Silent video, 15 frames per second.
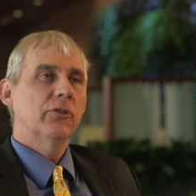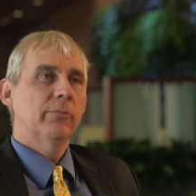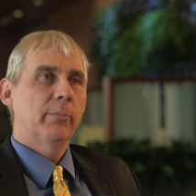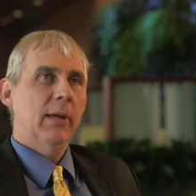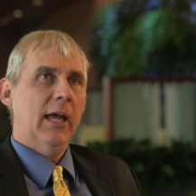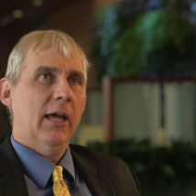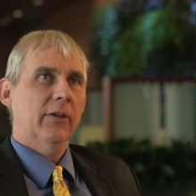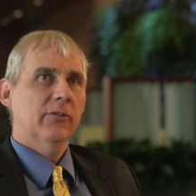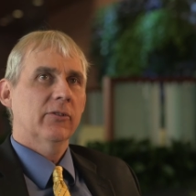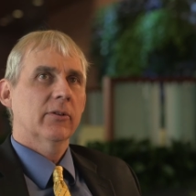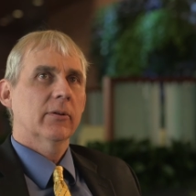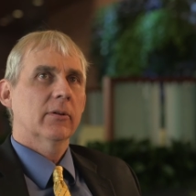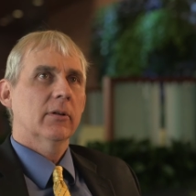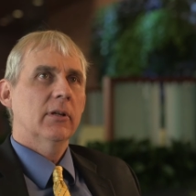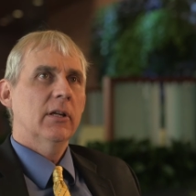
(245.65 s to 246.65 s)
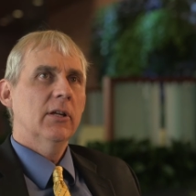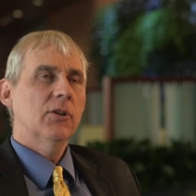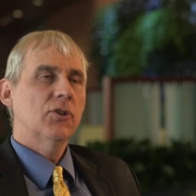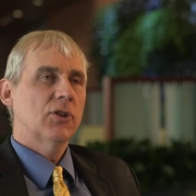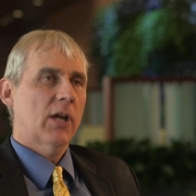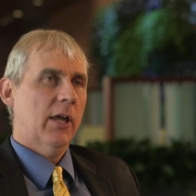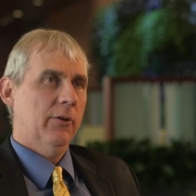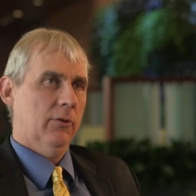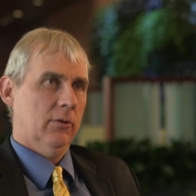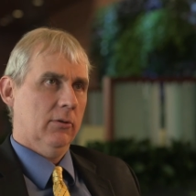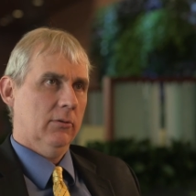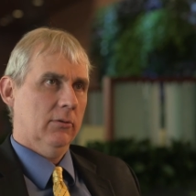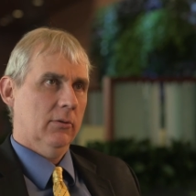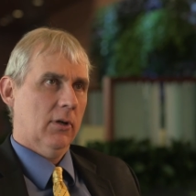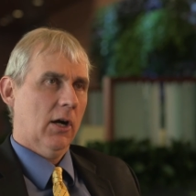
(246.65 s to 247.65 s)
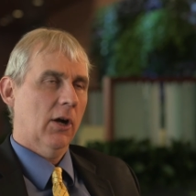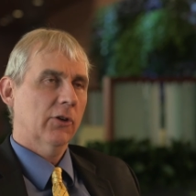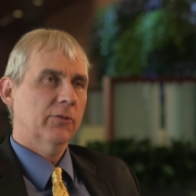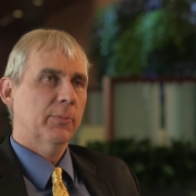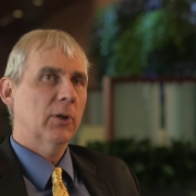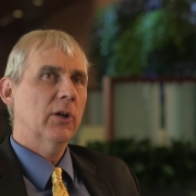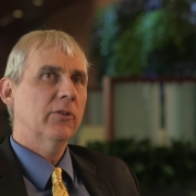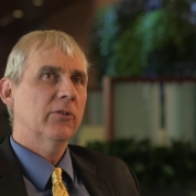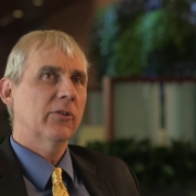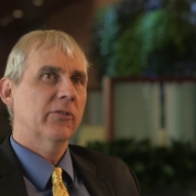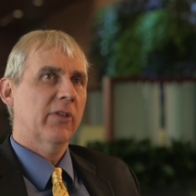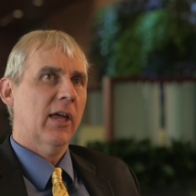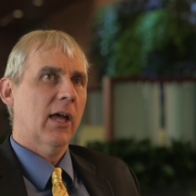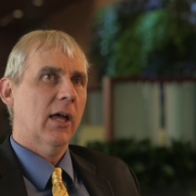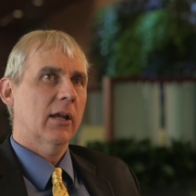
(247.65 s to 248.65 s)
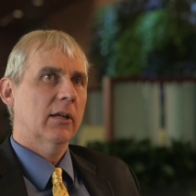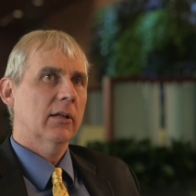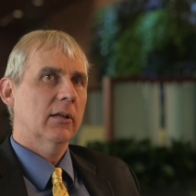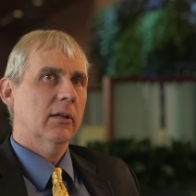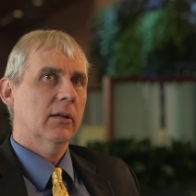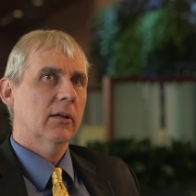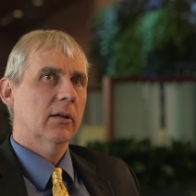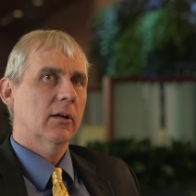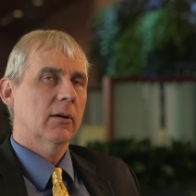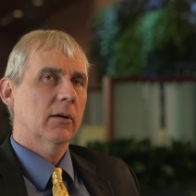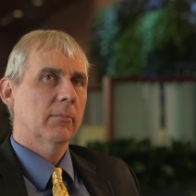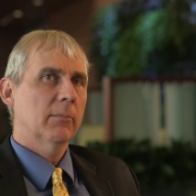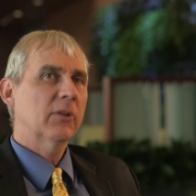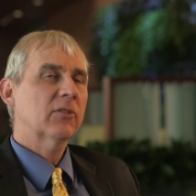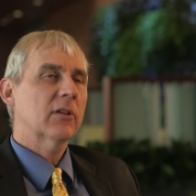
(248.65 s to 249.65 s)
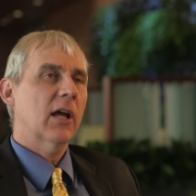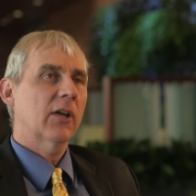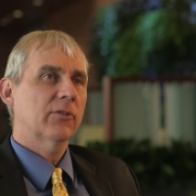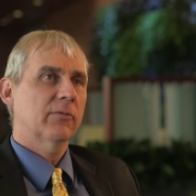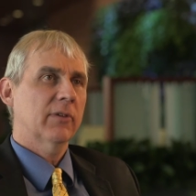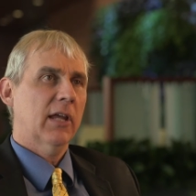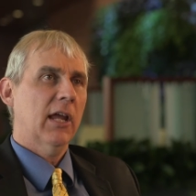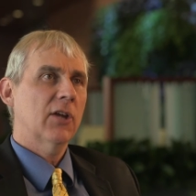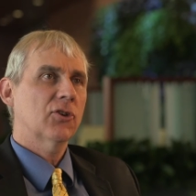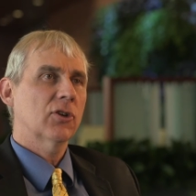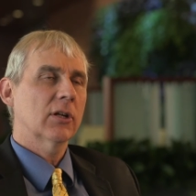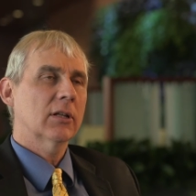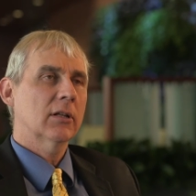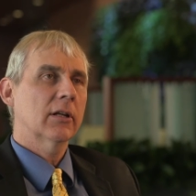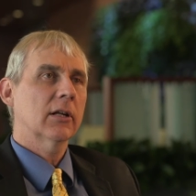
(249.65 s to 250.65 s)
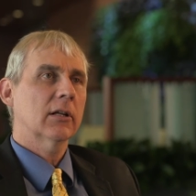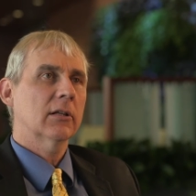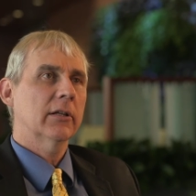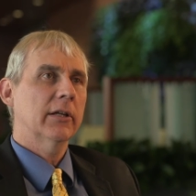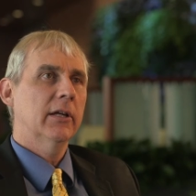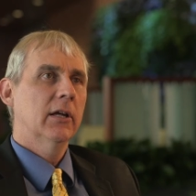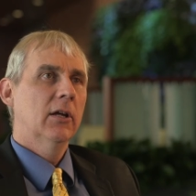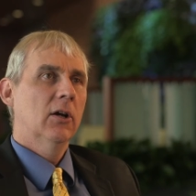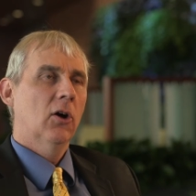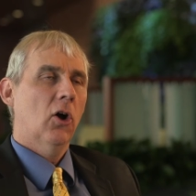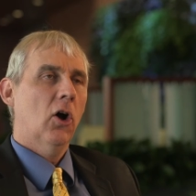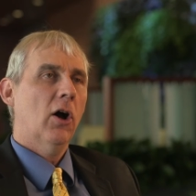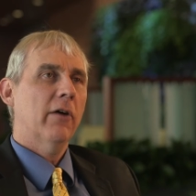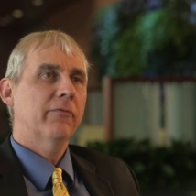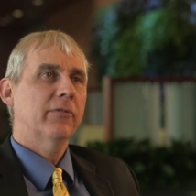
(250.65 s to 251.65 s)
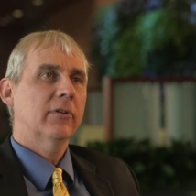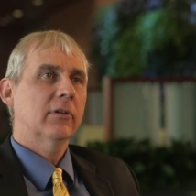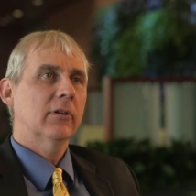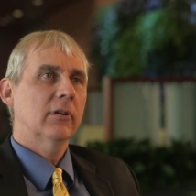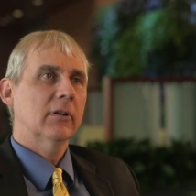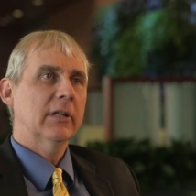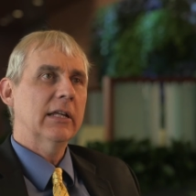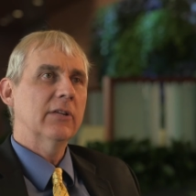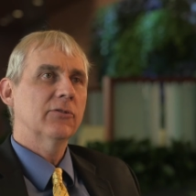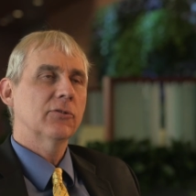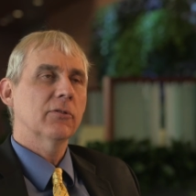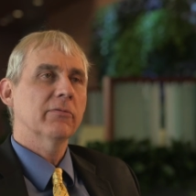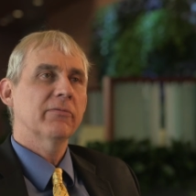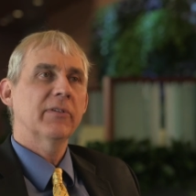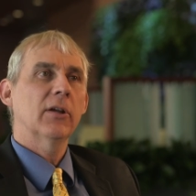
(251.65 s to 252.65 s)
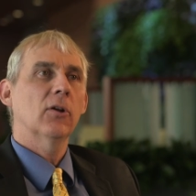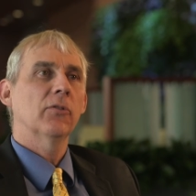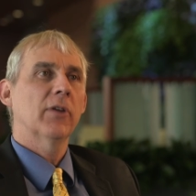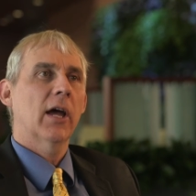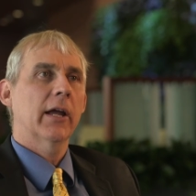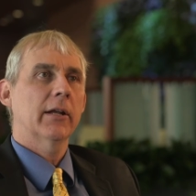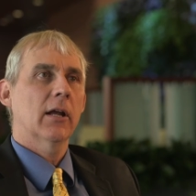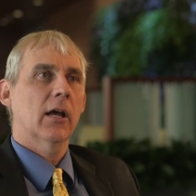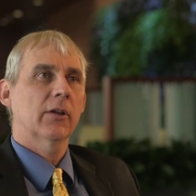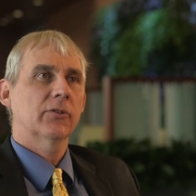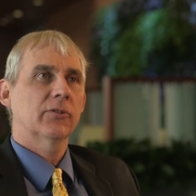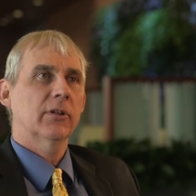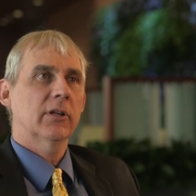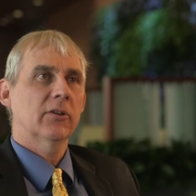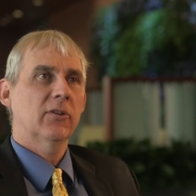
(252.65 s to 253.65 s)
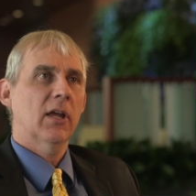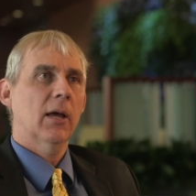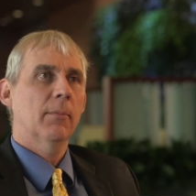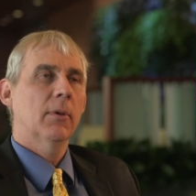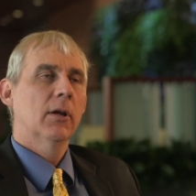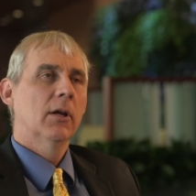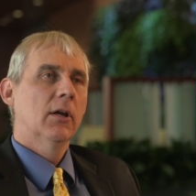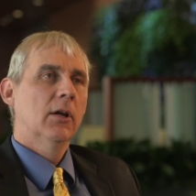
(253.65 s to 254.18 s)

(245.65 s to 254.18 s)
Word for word: is best, in general, our experience is that misclassification clinically often leads to a failed diagnostic attempt.